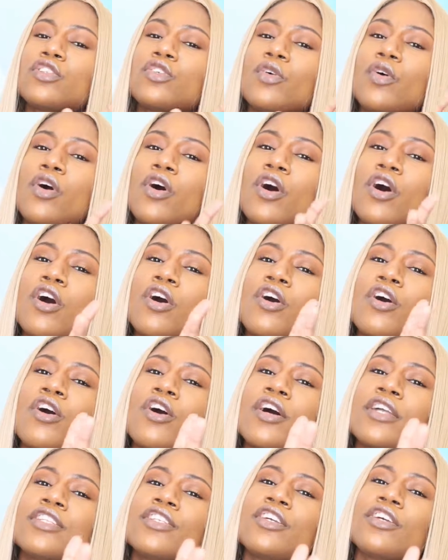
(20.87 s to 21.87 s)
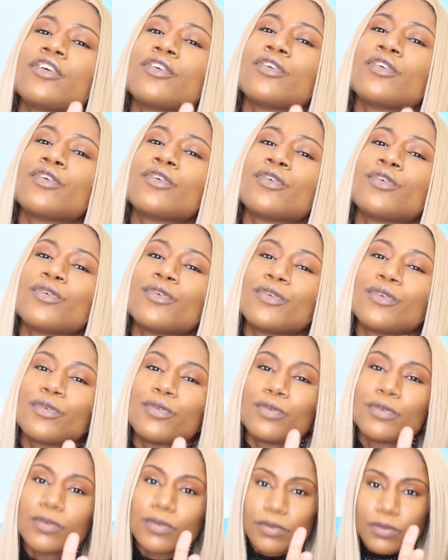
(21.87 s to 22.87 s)
towards
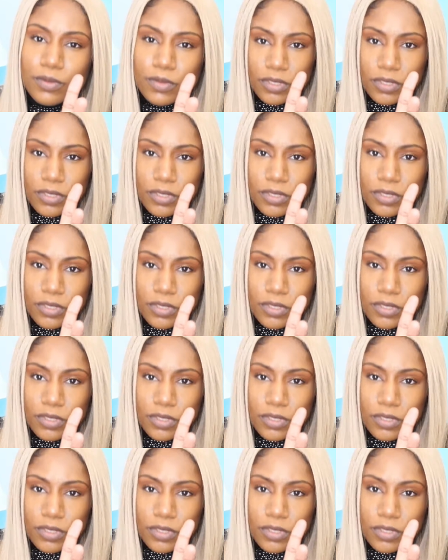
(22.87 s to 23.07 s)
you.